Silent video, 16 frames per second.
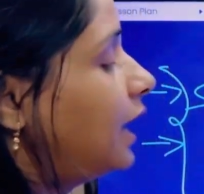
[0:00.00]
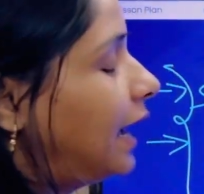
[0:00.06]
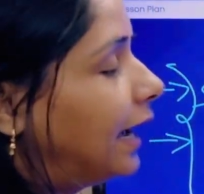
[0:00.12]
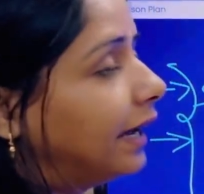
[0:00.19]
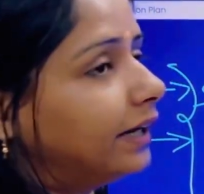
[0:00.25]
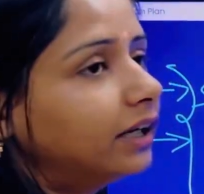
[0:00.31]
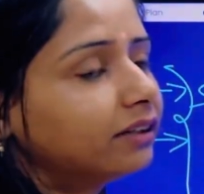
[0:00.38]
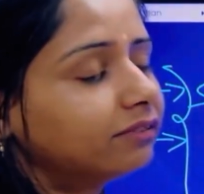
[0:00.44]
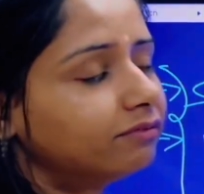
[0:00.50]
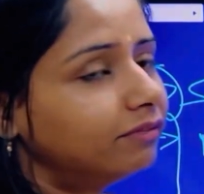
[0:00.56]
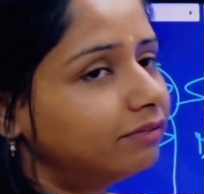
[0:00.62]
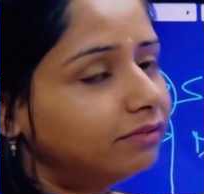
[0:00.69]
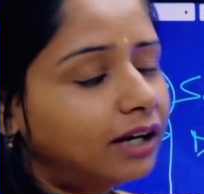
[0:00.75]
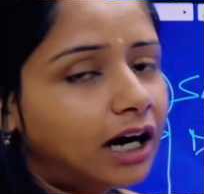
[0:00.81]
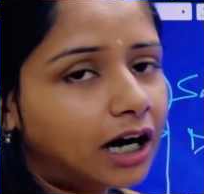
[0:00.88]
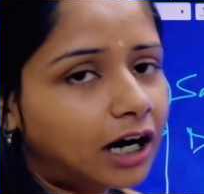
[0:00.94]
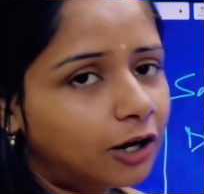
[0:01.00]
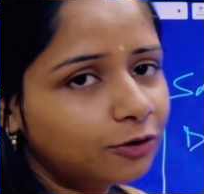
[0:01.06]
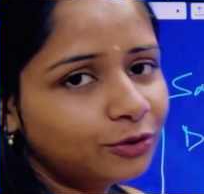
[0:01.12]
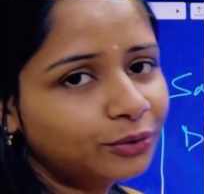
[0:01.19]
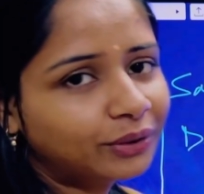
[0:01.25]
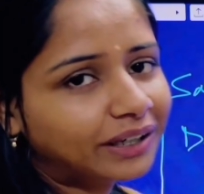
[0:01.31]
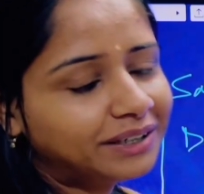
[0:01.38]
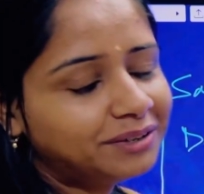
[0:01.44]
And how
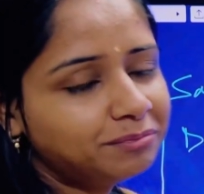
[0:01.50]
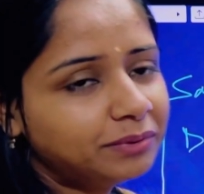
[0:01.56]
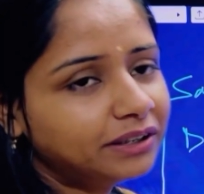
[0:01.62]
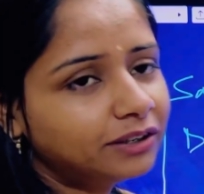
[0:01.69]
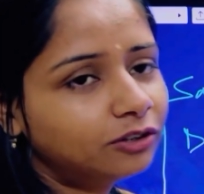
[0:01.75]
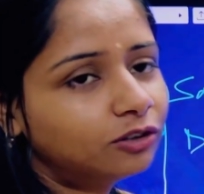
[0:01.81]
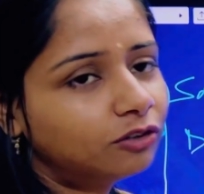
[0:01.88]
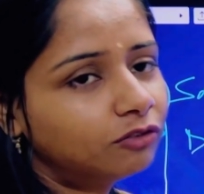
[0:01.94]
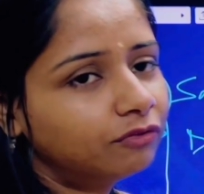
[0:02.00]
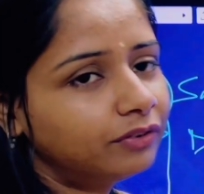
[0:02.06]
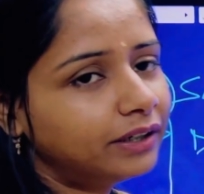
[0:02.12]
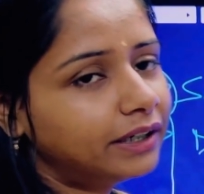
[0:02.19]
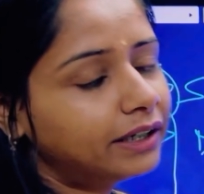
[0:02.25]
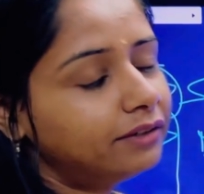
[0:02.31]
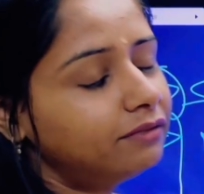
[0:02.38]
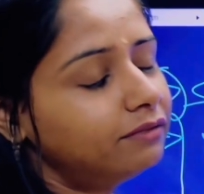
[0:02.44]
you can be confident,